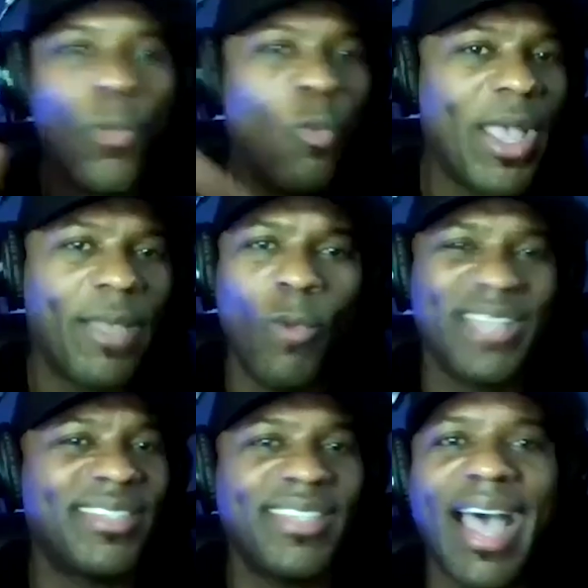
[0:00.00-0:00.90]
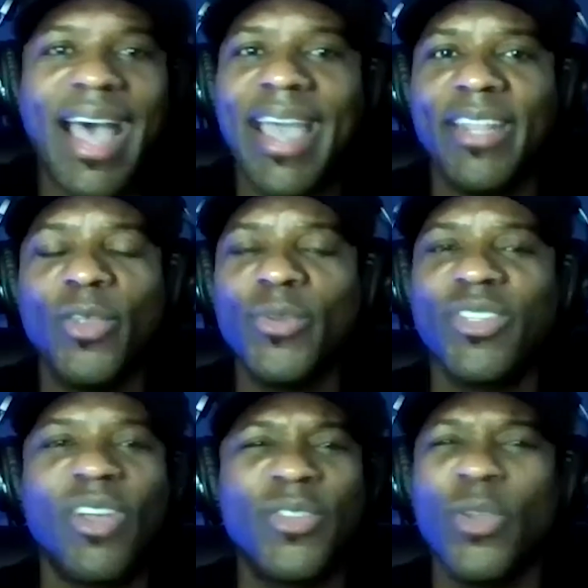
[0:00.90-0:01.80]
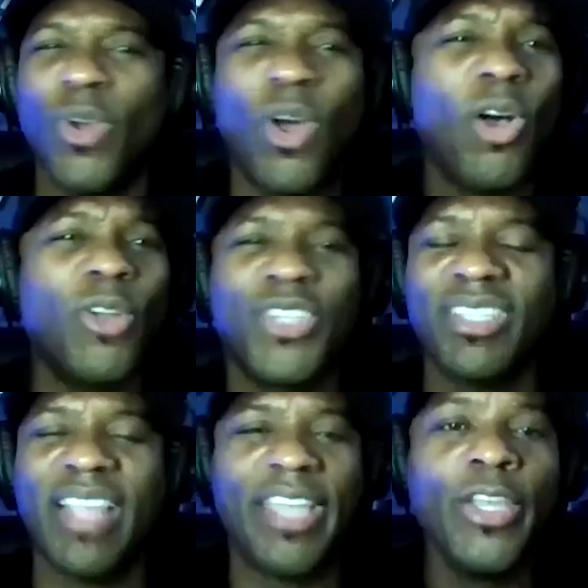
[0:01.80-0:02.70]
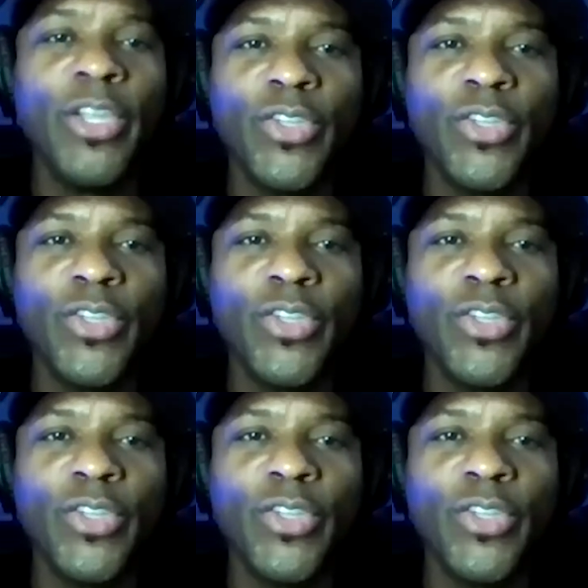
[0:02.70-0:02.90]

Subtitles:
West Side and those songs, those are all just like